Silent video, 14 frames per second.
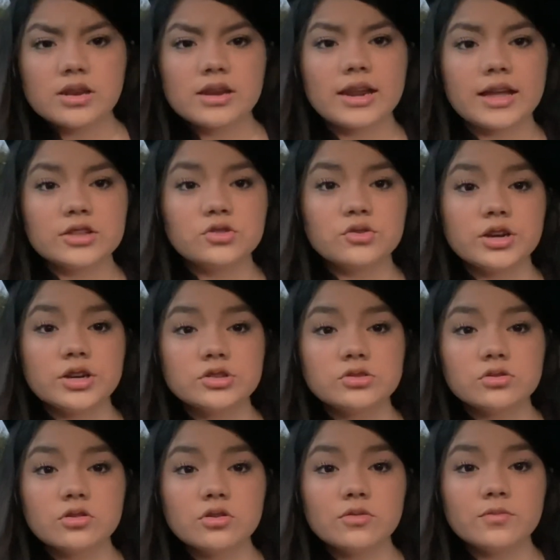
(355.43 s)
like 3 years
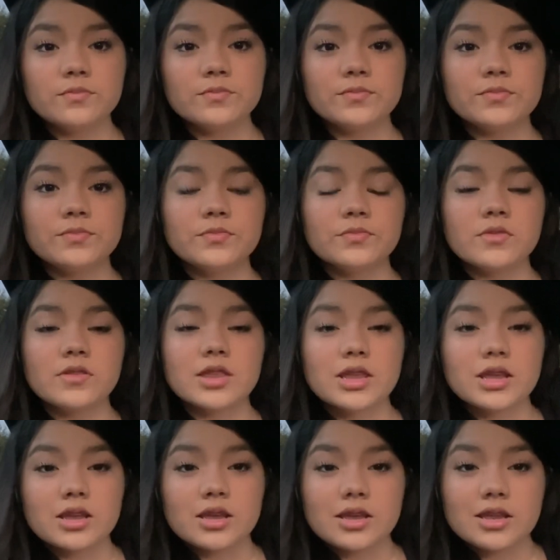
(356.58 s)
ago,
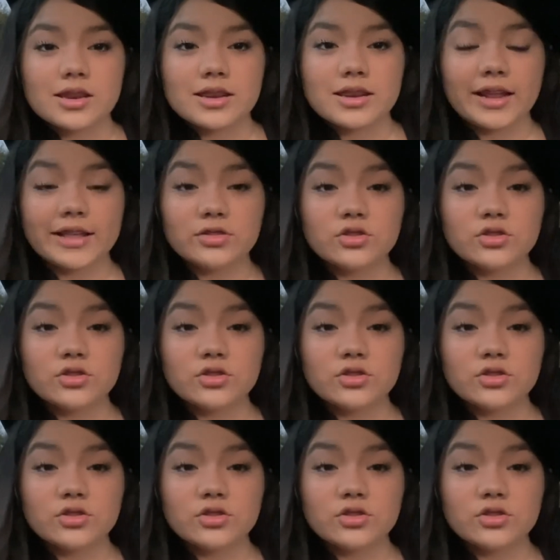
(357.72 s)
we